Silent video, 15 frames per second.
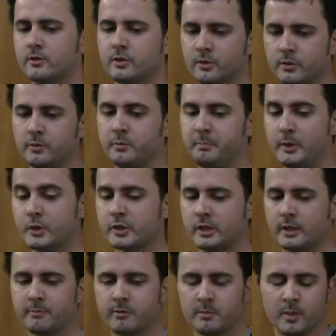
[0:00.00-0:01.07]
to
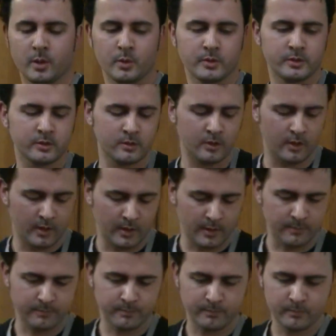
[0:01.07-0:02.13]
mutually promote
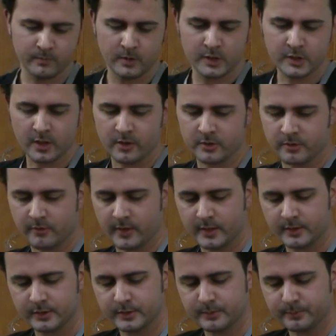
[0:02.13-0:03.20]
each other's
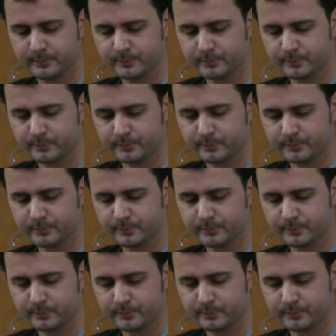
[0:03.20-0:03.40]
events.